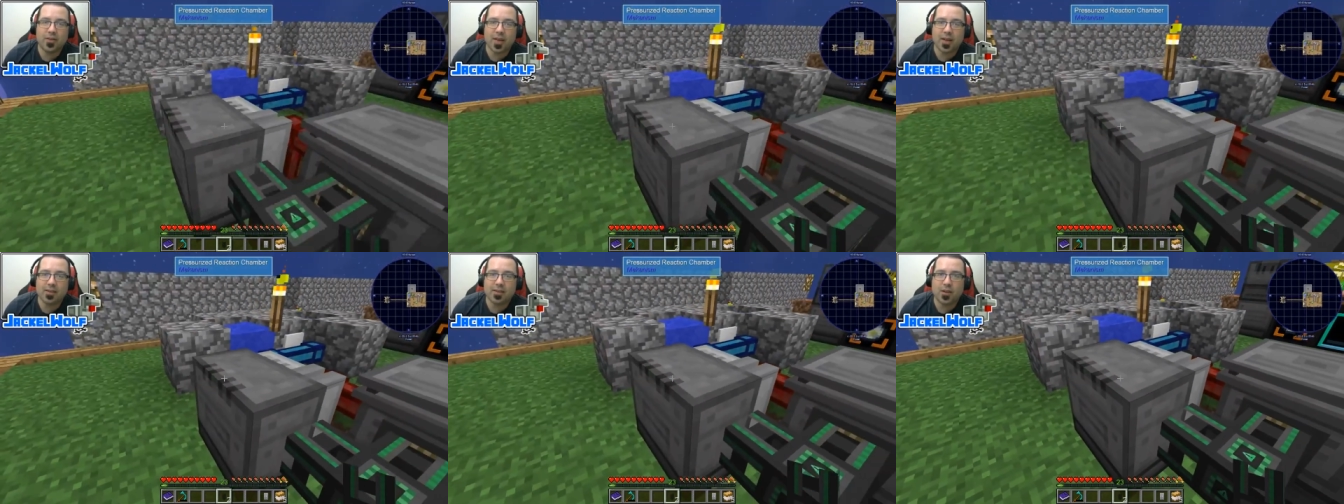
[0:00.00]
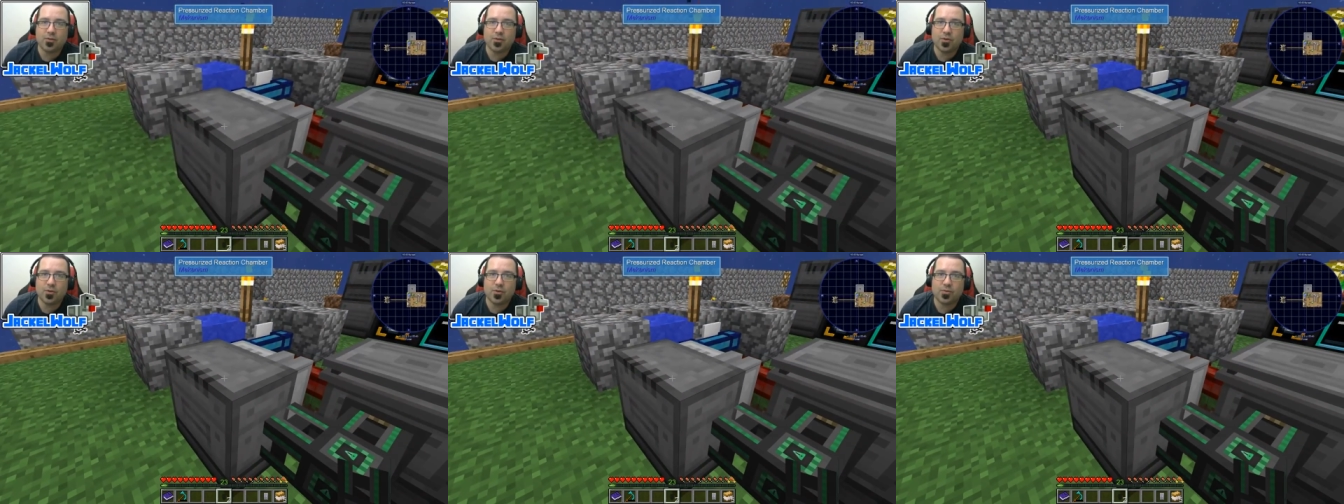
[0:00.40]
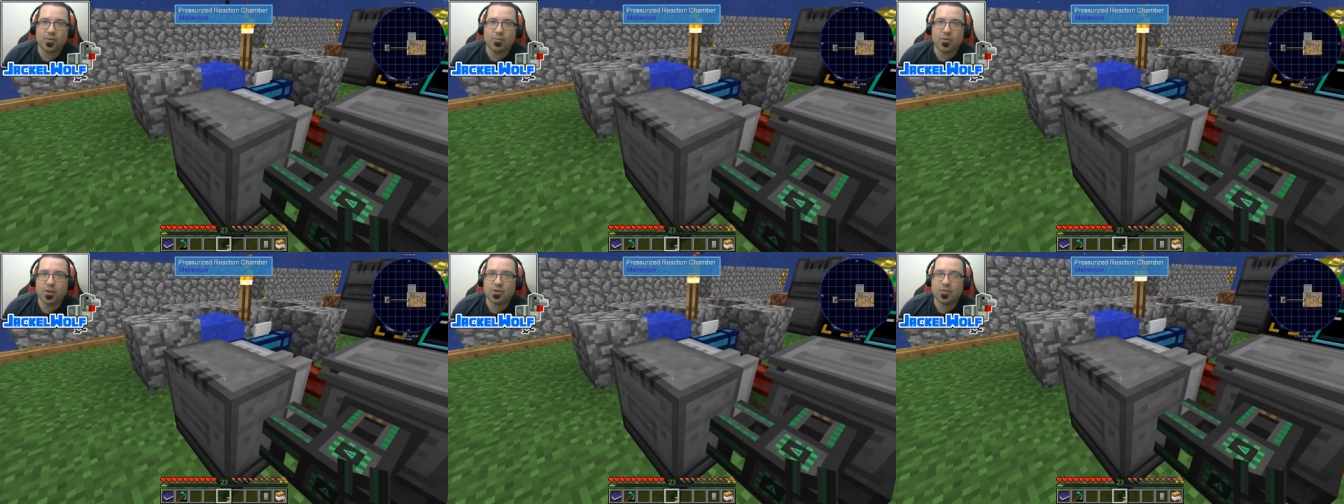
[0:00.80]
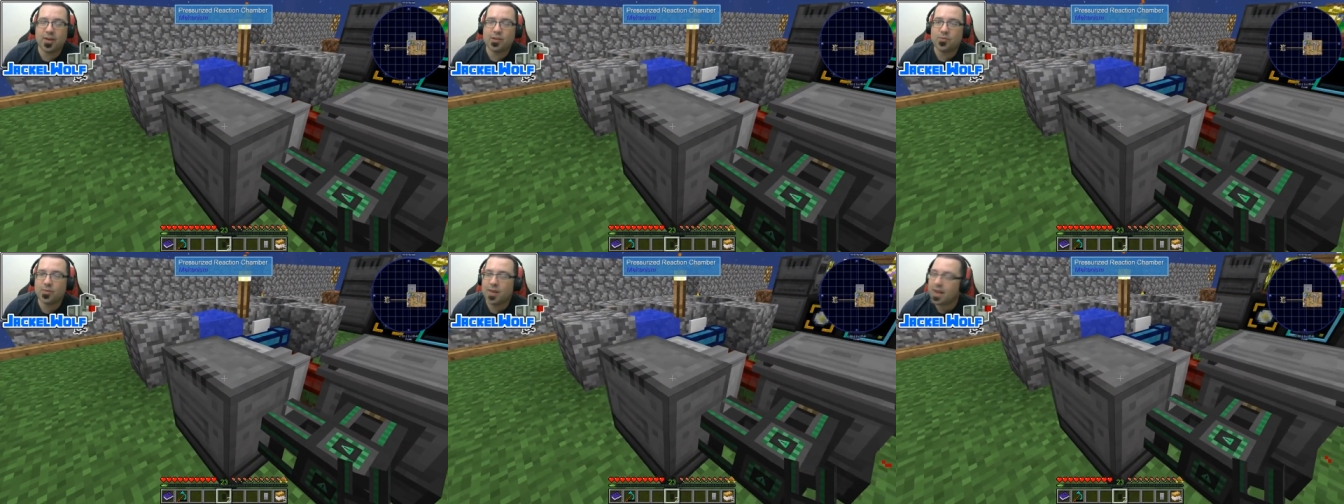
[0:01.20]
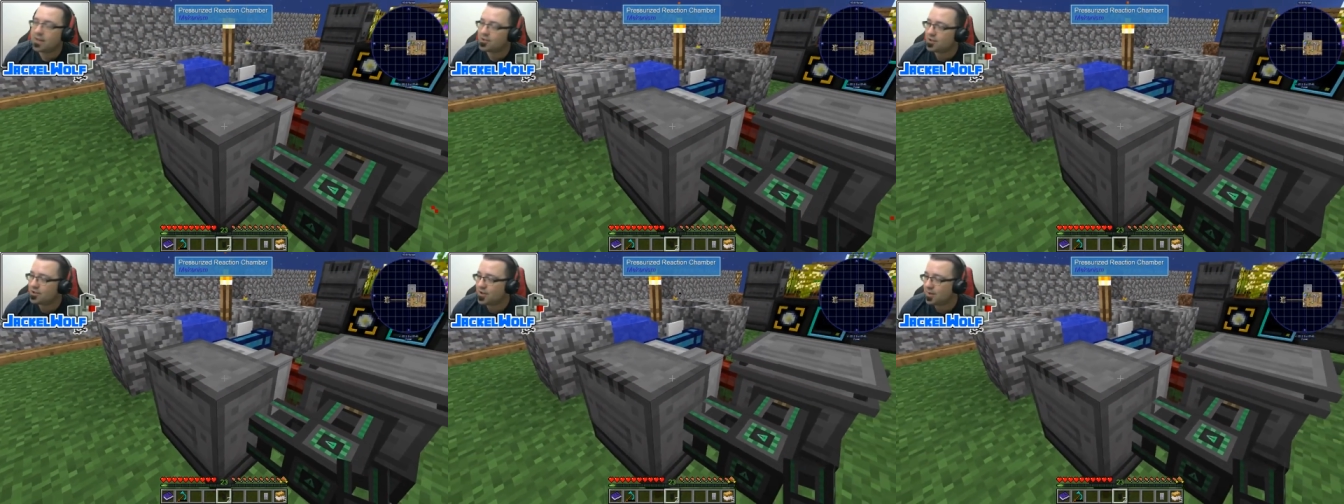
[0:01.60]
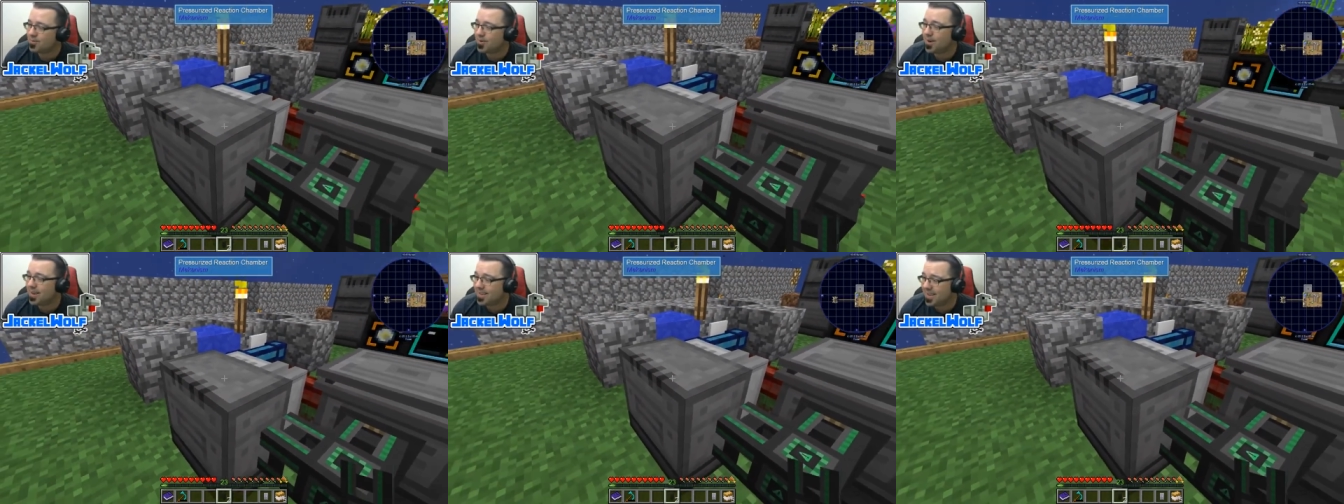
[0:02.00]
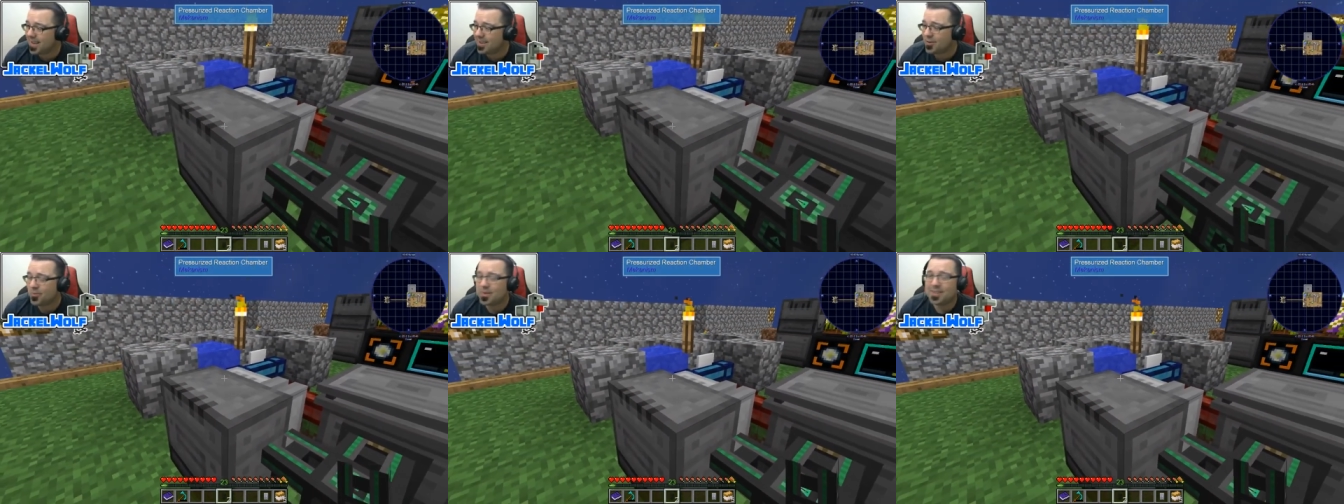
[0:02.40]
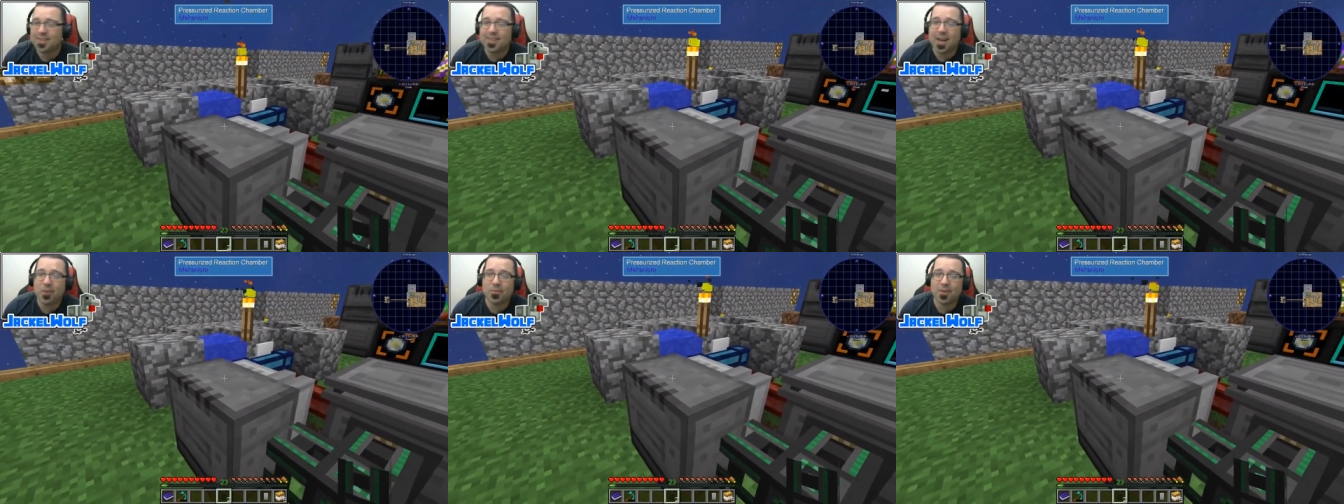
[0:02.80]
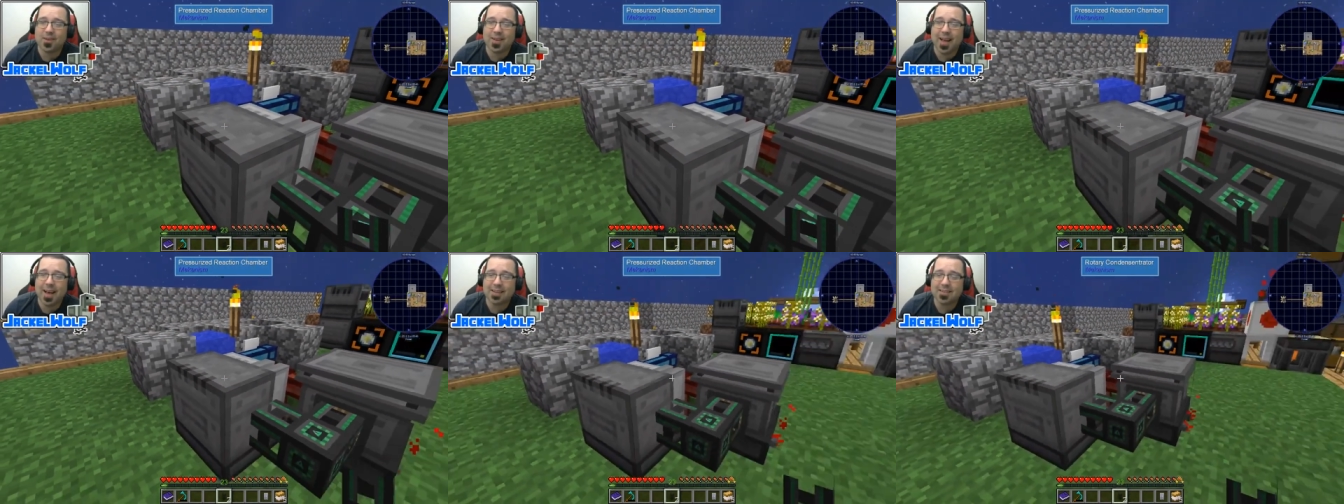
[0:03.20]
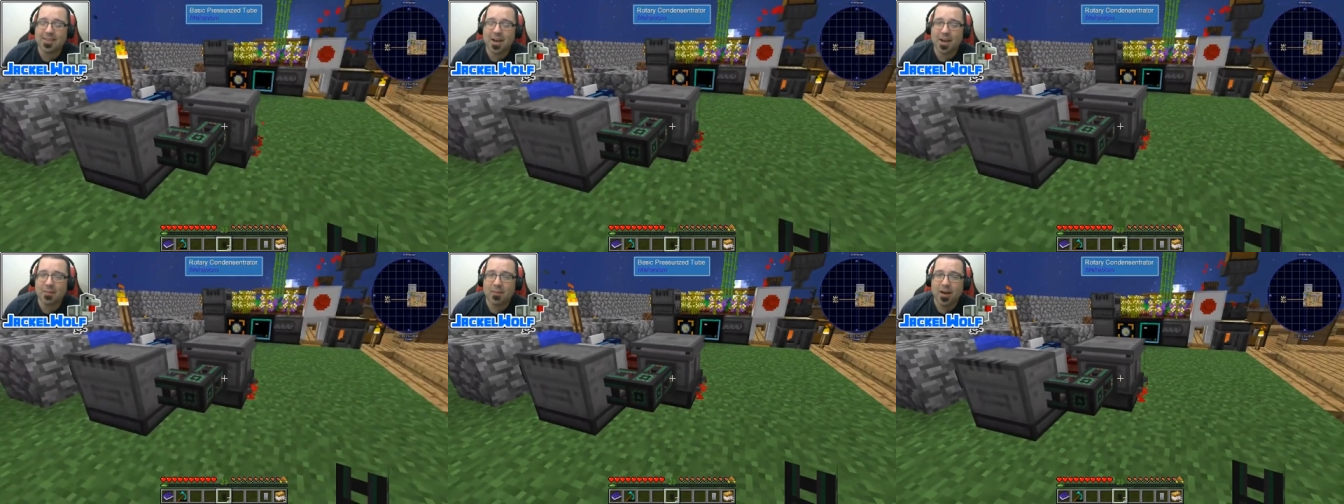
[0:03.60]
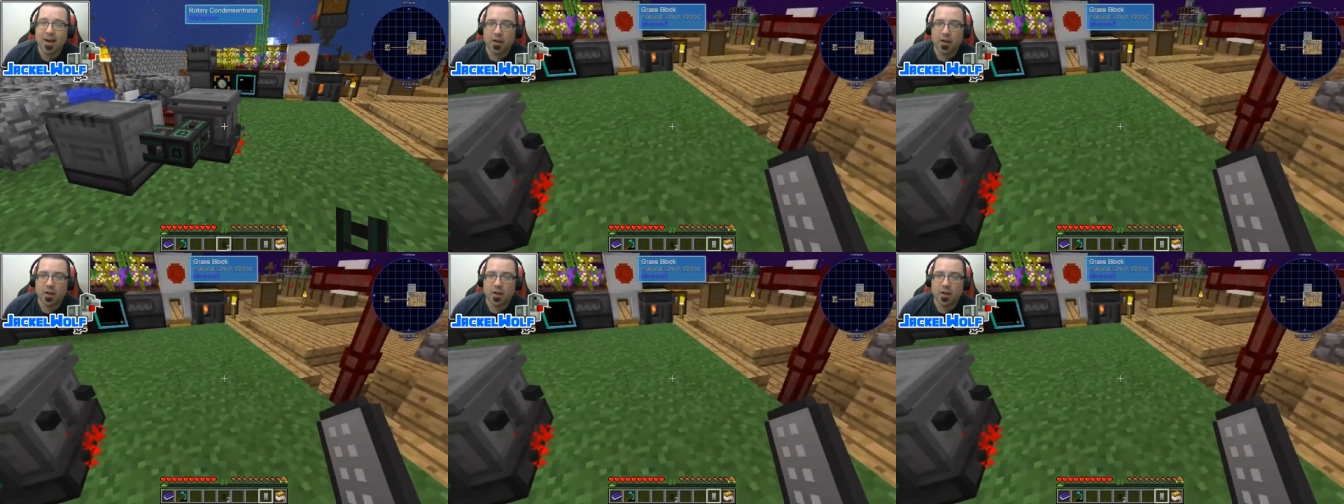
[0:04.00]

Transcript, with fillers: That is how you use the pressurized reaction chamber. Again, we did that one last time.